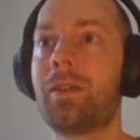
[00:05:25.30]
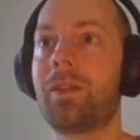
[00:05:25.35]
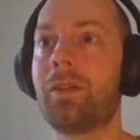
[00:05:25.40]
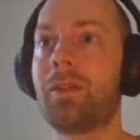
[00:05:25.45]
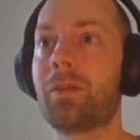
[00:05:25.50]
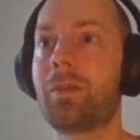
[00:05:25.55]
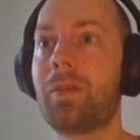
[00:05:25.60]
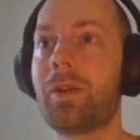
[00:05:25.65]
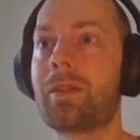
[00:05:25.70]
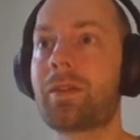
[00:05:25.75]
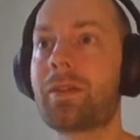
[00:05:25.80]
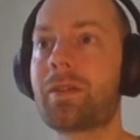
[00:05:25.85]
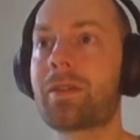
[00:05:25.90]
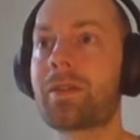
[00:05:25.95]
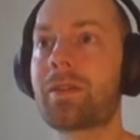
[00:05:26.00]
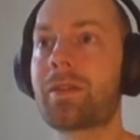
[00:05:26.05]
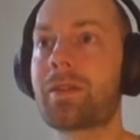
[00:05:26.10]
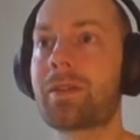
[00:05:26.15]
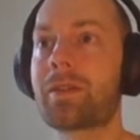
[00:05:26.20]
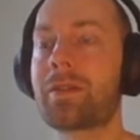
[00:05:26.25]
your basic
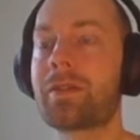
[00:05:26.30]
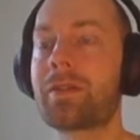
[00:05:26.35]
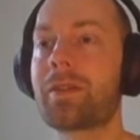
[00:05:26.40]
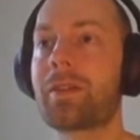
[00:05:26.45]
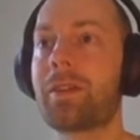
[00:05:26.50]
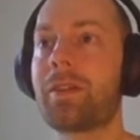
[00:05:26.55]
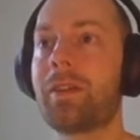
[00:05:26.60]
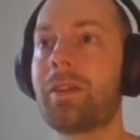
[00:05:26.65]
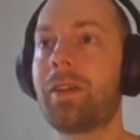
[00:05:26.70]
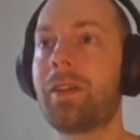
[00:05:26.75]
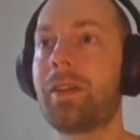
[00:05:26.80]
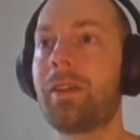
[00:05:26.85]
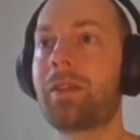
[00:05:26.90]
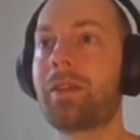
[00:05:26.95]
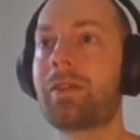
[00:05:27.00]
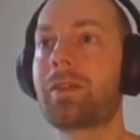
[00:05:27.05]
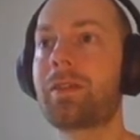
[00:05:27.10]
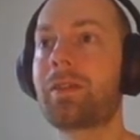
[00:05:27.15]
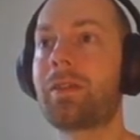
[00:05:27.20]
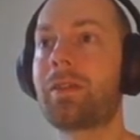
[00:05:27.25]
settings,
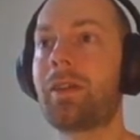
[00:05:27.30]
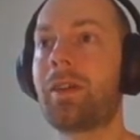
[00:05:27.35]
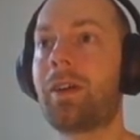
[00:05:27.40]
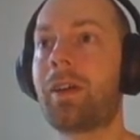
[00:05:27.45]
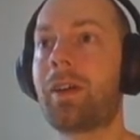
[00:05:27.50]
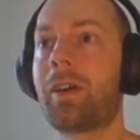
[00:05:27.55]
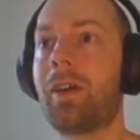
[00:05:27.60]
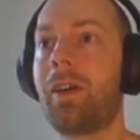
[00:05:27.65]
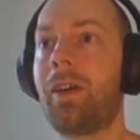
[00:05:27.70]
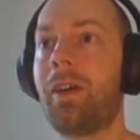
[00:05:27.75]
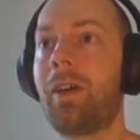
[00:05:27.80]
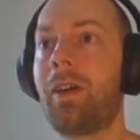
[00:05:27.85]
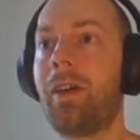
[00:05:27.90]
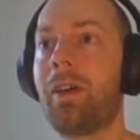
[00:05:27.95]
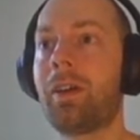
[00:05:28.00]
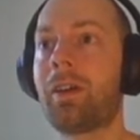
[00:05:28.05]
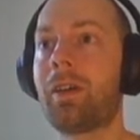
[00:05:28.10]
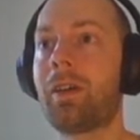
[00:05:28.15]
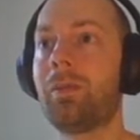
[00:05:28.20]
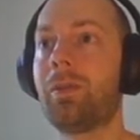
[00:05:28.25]

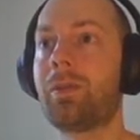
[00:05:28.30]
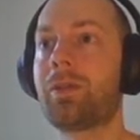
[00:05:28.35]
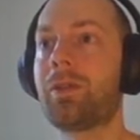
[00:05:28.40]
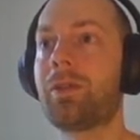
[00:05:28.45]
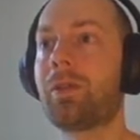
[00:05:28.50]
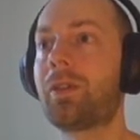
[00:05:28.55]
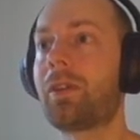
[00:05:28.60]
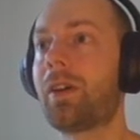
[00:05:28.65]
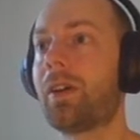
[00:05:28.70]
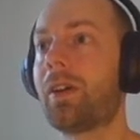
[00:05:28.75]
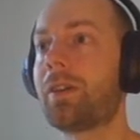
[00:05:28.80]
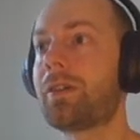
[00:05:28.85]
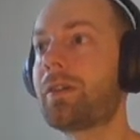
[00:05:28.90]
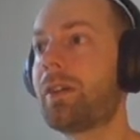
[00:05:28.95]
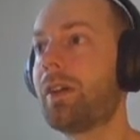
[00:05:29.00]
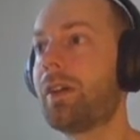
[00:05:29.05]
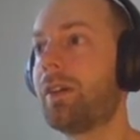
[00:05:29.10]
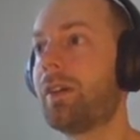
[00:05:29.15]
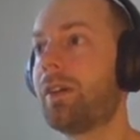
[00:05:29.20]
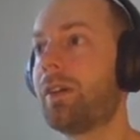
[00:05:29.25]
keyboard shortcuts,
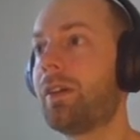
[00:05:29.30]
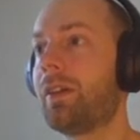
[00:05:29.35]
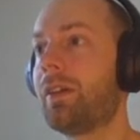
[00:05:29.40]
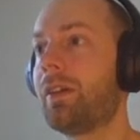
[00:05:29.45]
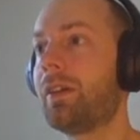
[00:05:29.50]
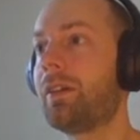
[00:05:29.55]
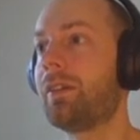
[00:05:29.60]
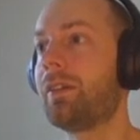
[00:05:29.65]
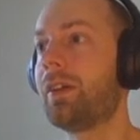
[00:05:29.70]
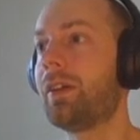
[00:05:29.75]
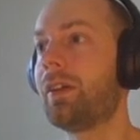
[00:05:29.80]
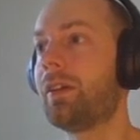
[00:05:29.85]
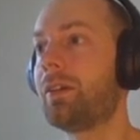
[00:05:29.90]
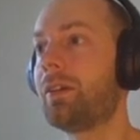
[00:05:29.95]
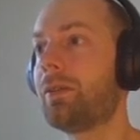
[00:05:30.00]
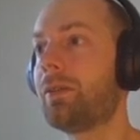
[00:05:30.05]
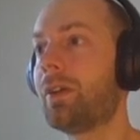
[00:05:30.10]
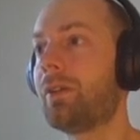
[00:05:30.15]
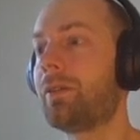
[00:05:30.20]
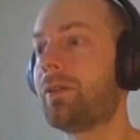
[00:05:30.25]
and there
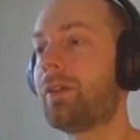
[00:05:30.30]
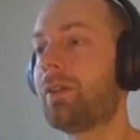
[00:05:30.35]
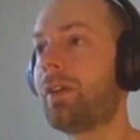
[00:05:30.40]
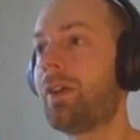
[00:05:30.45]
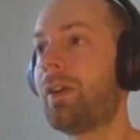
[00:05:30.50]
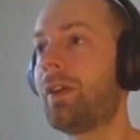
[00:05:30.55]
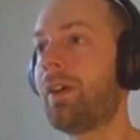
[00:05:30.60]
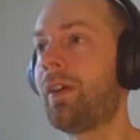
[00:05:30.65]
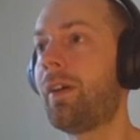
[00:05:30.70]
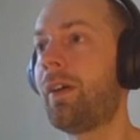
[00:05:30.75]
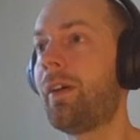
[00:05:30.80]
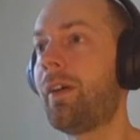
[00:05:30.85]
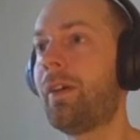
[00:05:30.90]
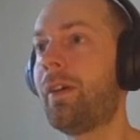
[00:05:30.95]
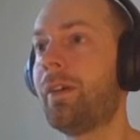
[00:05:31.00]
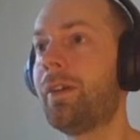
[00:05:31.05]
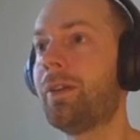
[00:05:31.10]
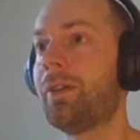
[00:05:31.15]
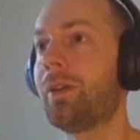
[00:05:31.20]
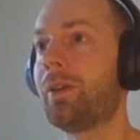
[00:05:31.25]

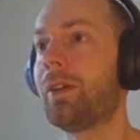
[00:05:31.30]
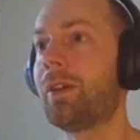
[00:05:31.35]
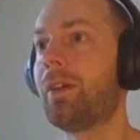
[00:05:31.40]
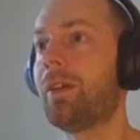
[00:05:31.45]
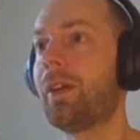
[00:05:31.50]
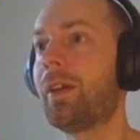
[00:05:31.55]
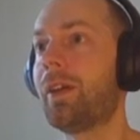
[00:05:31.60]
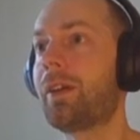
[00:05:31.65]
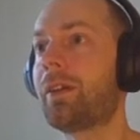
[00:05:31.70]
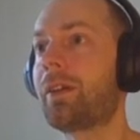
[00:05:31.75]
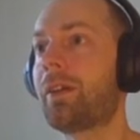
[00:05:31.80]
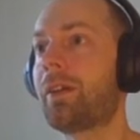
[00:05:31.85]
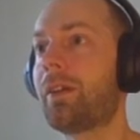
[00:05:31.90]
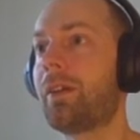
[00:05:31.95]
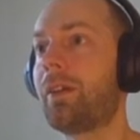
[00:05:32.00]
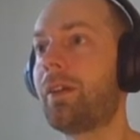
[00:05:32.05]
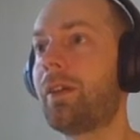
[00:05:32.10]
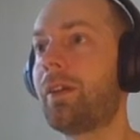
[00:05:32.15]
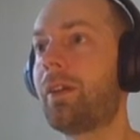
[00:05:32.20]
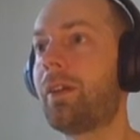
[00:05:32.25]
you can like
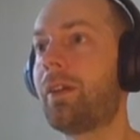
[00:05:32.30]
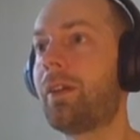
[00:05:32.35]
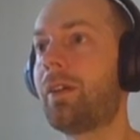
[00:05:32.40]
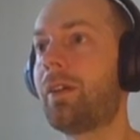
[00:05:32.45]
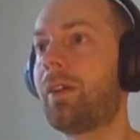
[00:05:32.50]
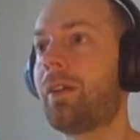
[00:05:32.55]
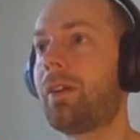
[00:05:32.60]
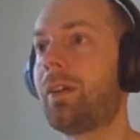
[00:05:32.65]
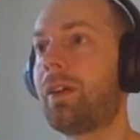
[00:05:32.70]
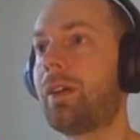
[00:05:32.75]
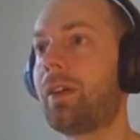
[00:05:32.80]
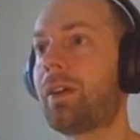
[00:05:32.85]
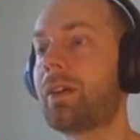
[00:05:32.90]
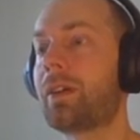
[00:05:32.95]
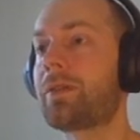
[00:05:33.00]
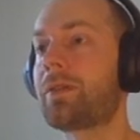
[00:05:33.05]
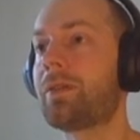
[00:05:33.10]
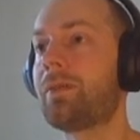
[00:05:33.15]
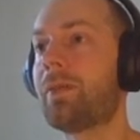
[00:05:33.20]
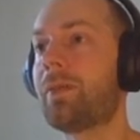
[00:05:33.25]

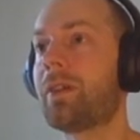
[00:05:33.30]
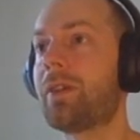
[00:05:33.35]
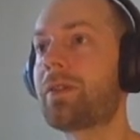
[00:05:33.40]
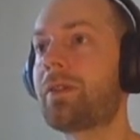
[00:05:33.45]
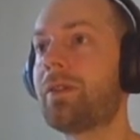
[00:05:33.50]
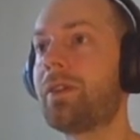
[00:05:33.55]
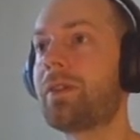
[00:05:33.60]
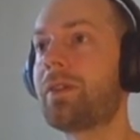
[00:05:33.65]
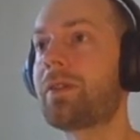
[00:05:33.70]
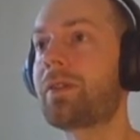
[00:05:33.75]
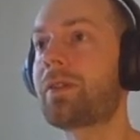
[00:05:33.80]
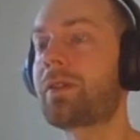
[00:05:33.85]
customize this.